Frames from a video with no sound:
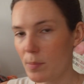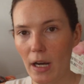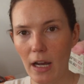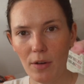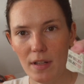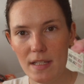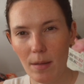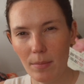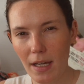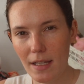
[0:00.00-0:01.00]
brown. In
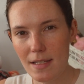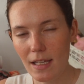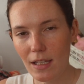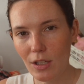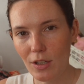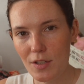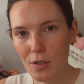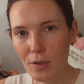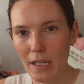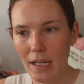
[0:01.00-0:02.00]
some lights it looks
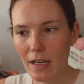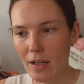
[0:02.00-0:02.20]
green,